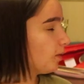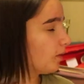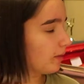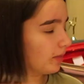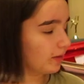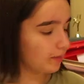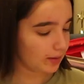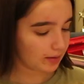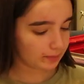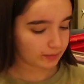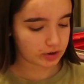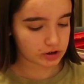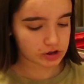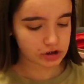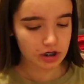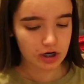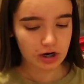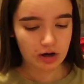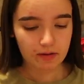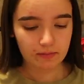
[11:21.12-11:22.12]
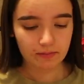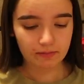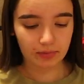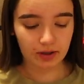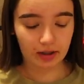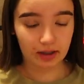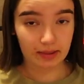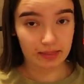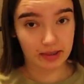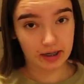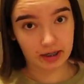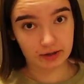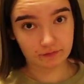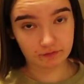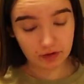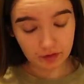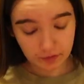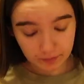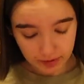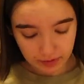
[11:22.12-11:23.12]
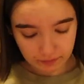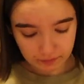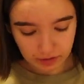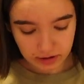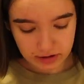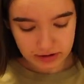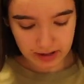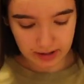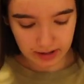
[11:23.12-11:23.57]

won't wear them that much. But, and then I have another pair of earrings,